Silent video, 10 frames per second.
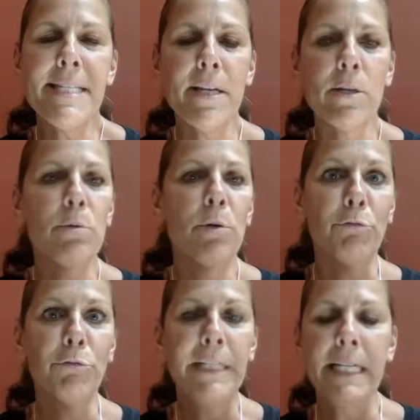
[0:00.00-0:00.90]
sales were
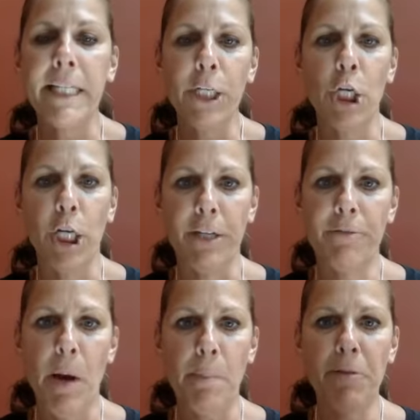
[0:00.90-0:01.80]
really good,
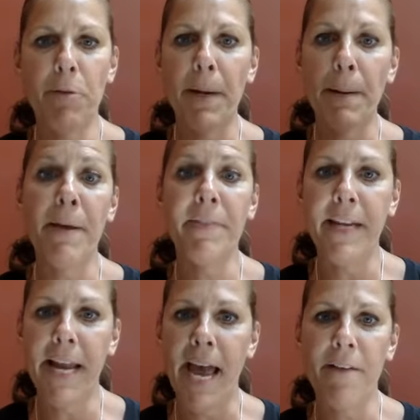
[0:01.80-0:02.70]
probably for about a month and
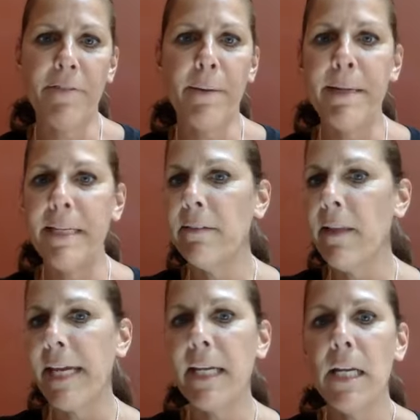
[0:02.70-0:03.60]
a half. I mean,
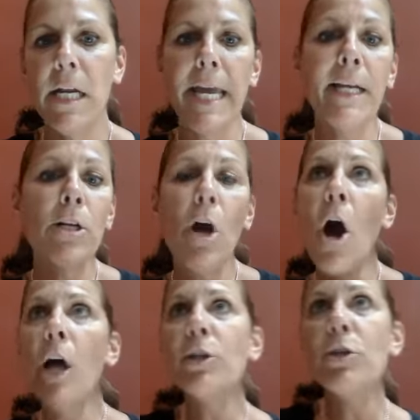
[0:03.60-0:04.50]
like, and
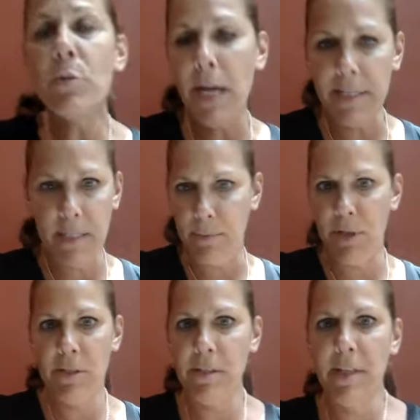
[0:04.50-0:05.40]
all new customers
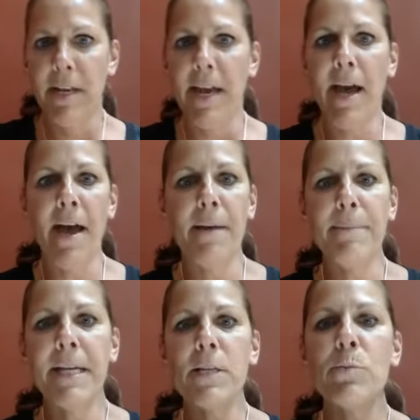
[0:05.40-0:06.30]
um,
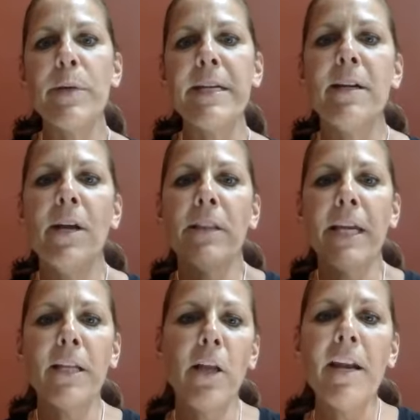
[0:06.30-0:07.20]
because we
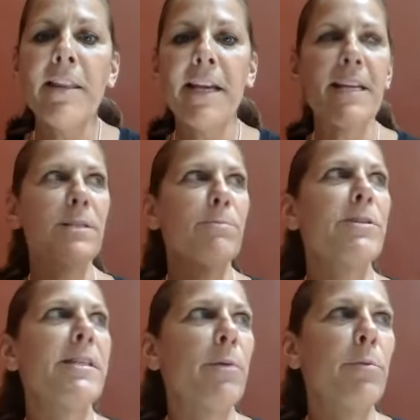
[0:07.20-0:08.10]
like a lot of the
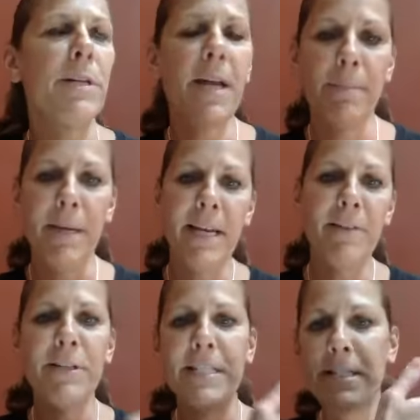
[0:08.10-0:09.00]
customers that would come in
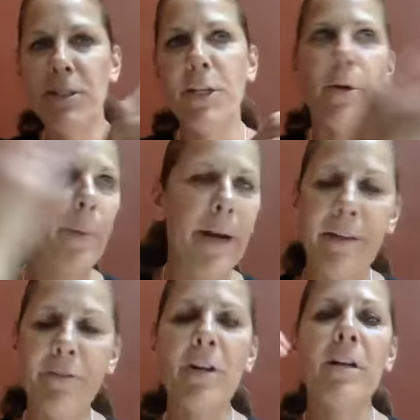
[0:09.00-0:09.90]
every you know
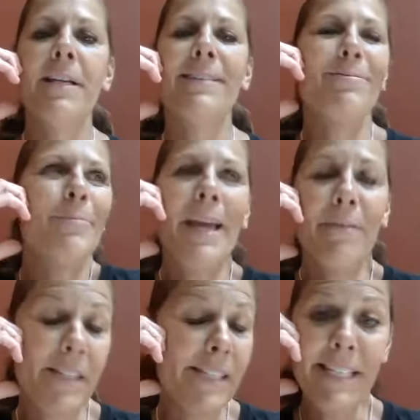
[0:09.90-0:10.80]
whenever we
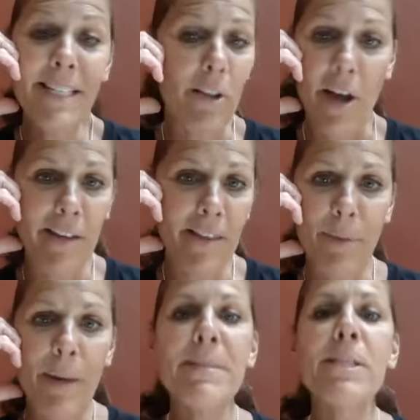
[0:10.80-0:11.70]
haven't seen a lot of them
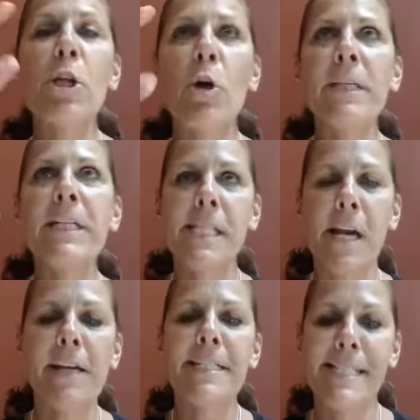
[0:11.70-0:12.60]
i'm slowly
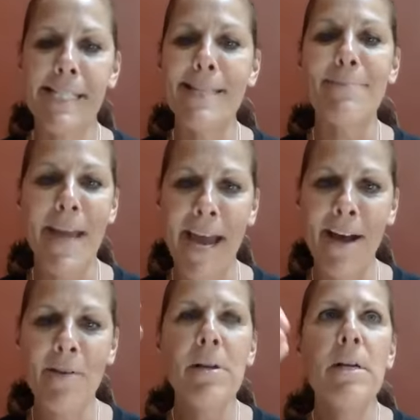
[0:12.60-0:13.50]
starting to see them
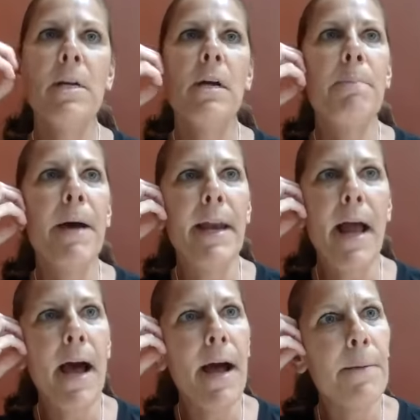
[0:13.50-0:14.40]
now but sure.
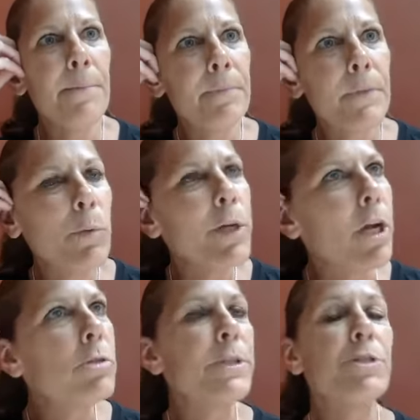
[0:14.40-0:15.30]
um, we
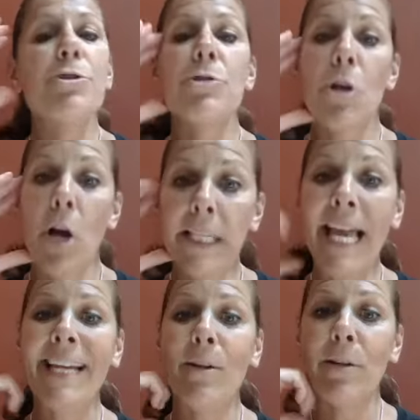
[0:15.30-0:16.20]
also introduced
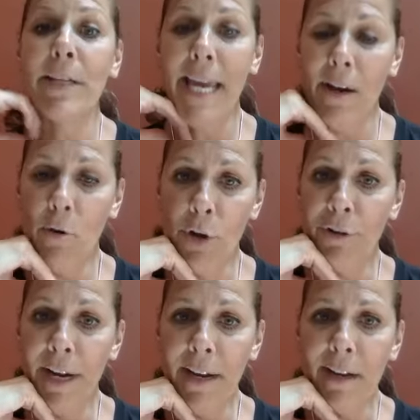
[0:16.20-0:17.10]
online
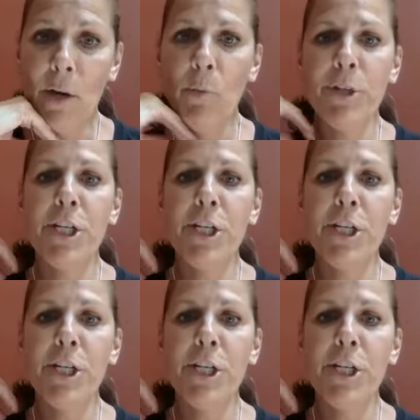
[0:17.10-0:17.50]
ordering which